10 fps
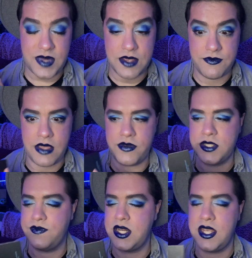favorites
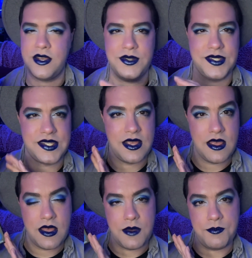videos.
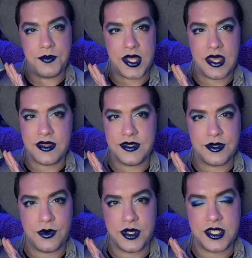But yeah, this is a
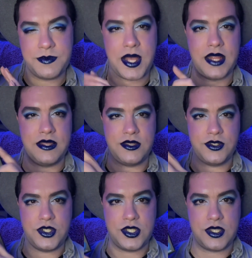gorgeous palette. There's
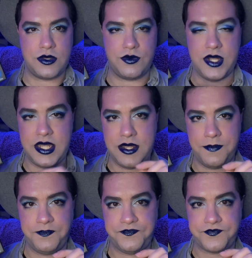just 3
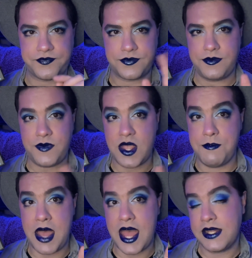
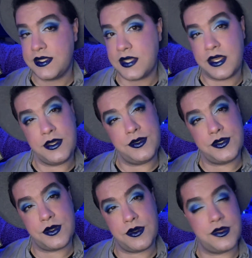mattes. I used
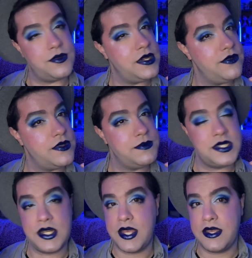all 3 of them
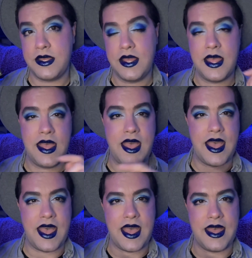today,
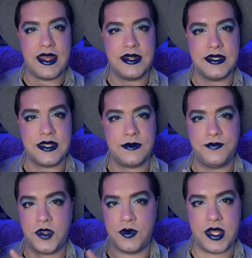and
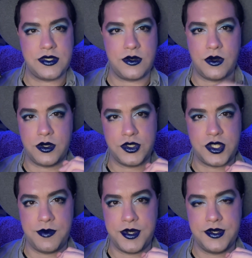the rest are all
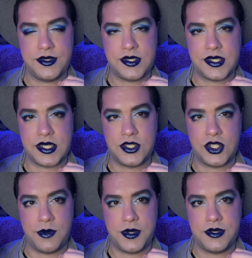shimmers, 6
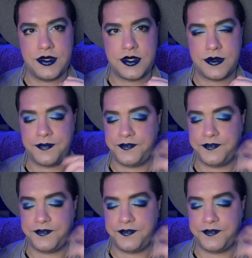shimmers.